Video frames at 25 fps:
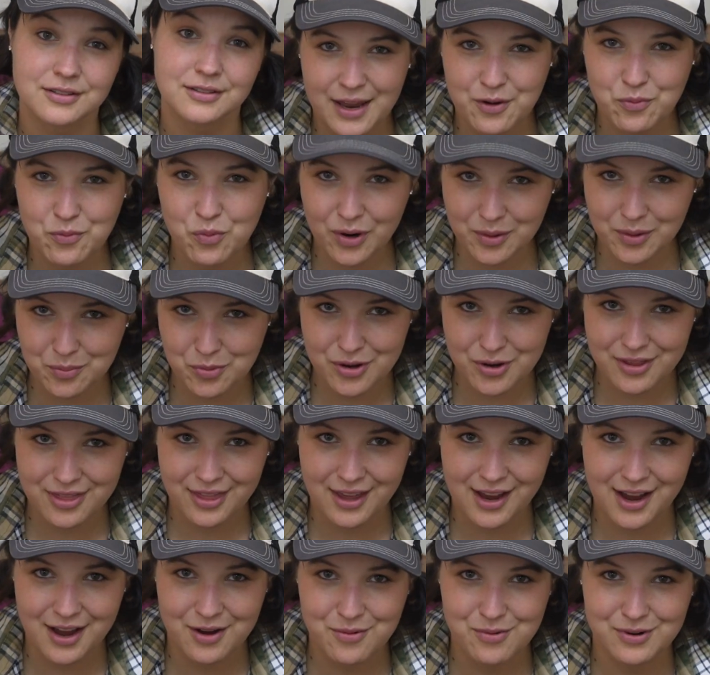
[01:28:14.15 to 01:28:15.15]
And one more
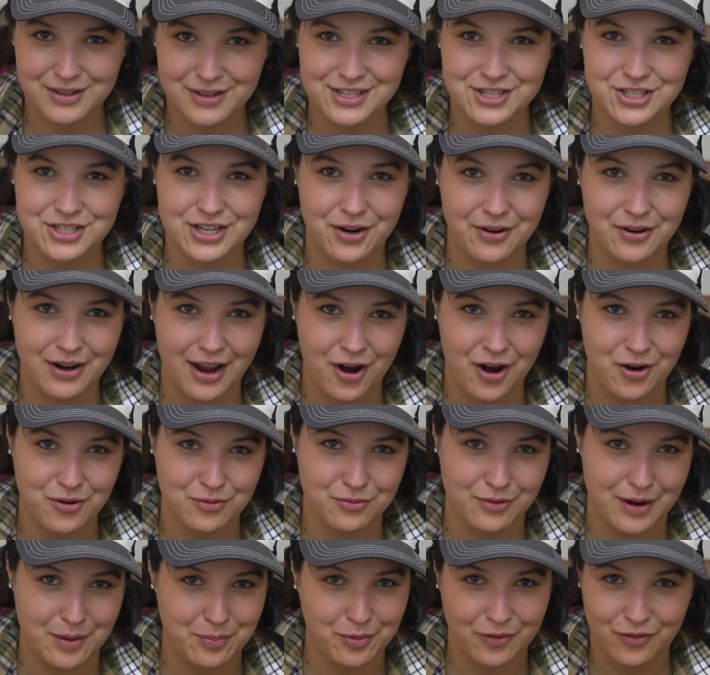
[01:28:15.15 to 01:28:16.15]
thing I want to shout out
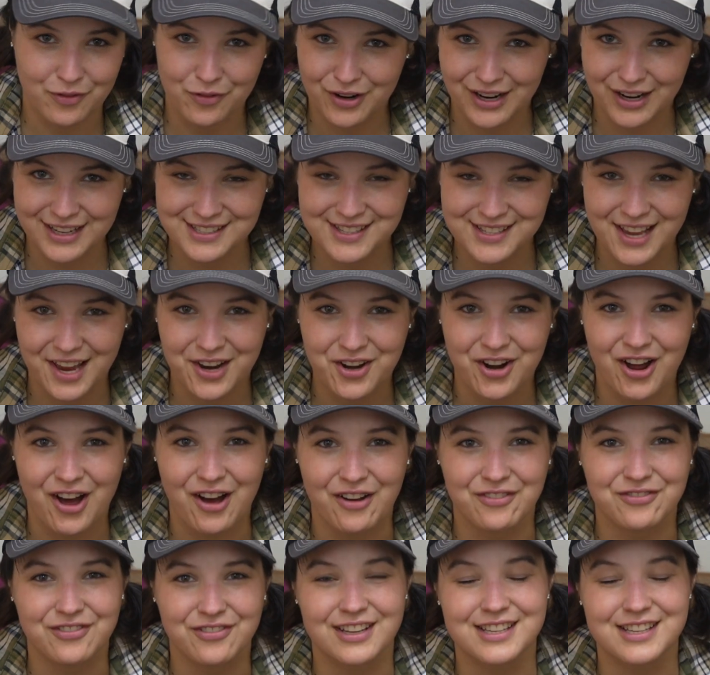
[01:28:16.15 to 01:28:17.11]
right before I sign off,